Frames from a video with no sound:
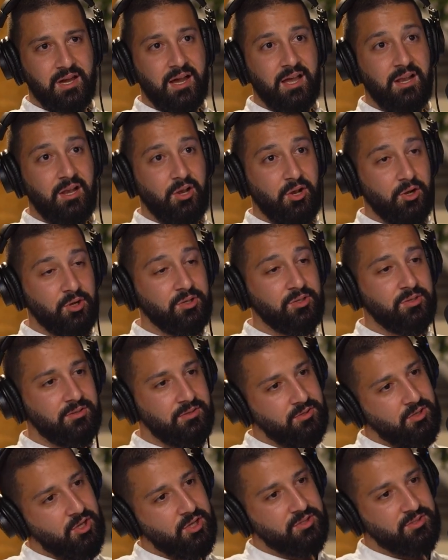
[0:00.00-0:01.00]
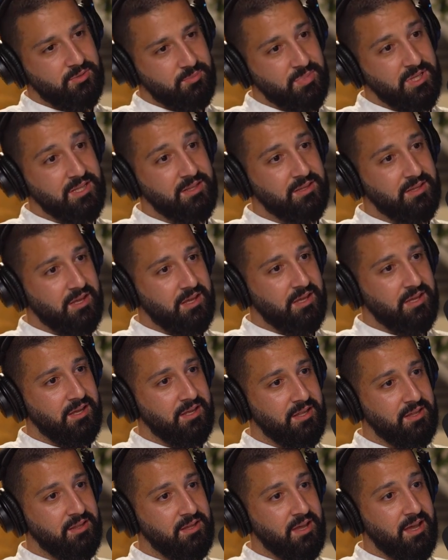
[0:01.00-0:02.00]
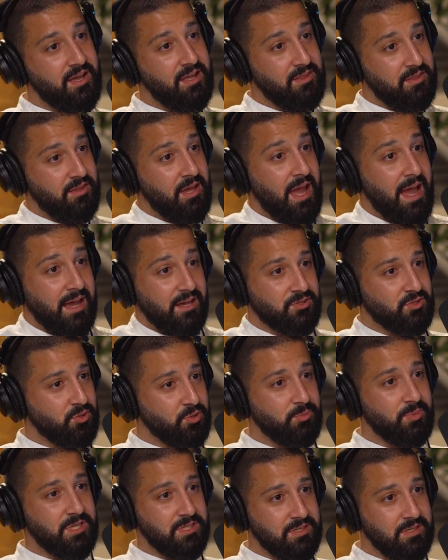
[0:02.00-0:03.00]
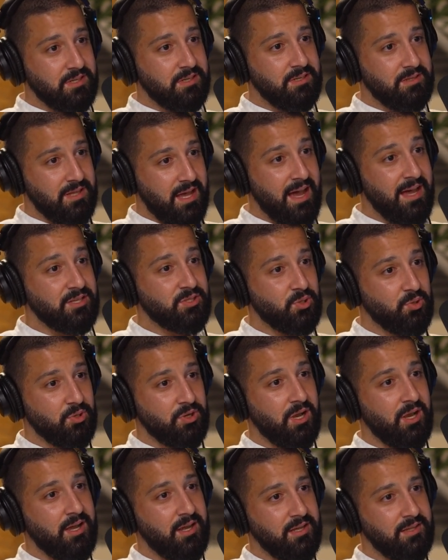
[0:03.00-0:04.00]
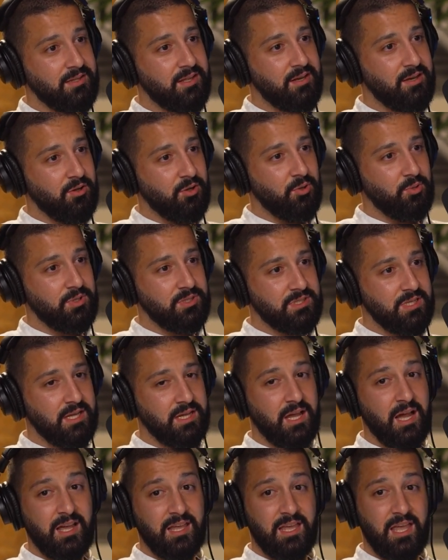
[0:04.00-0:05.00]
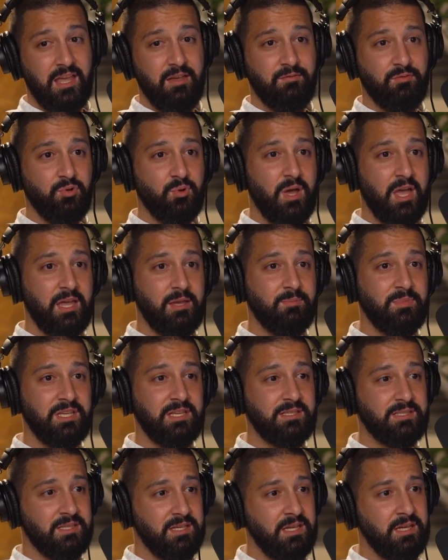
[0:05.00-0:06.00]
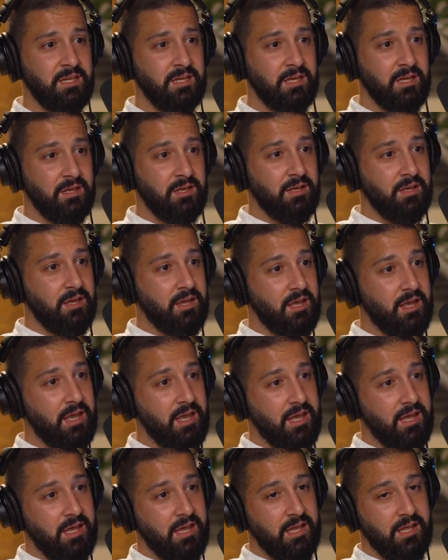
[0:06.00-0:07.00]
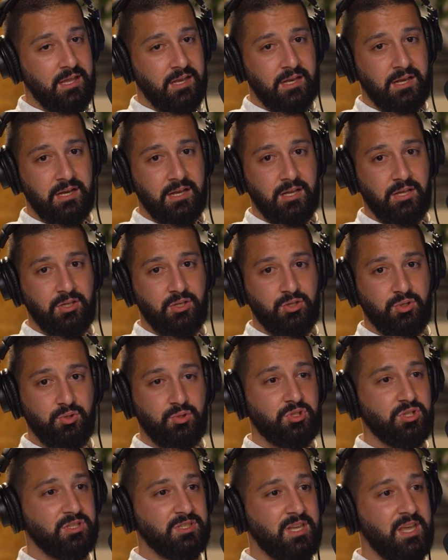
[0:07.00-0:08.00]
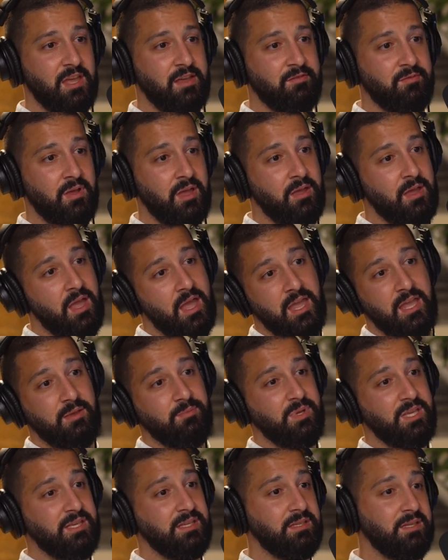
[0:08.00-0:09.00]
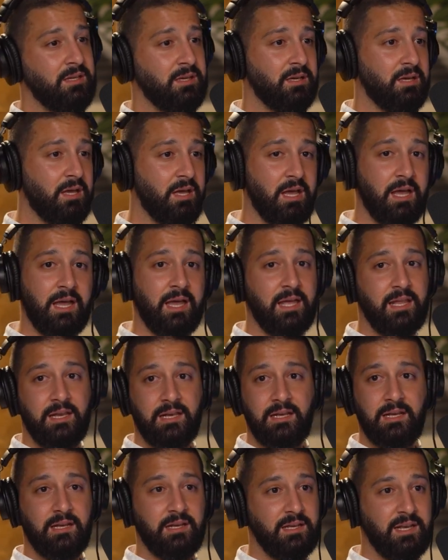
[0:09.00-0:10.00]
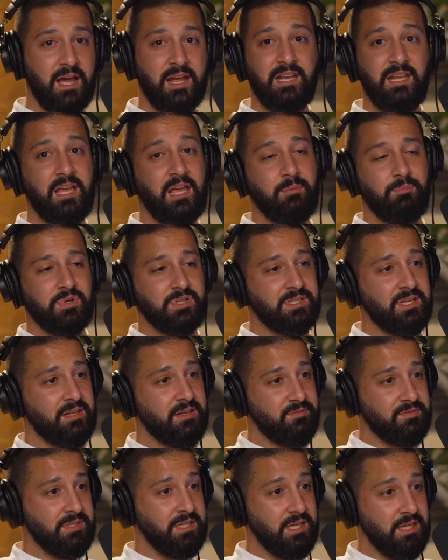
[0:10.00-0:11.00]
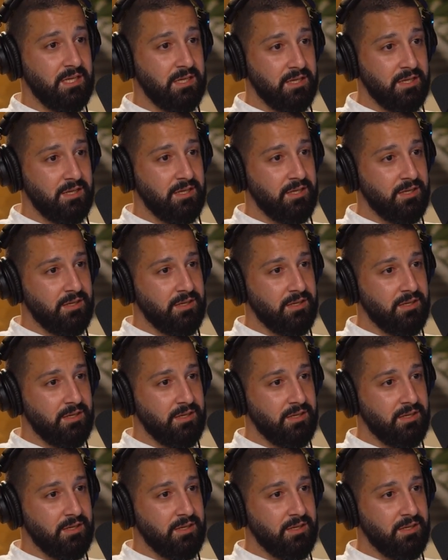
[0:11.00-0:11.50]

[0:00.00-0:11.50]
the. I learned not to be the asshole, basically. The asshole client that always like, I gave you A, B, C, and you just gave A, B, and 98% of C.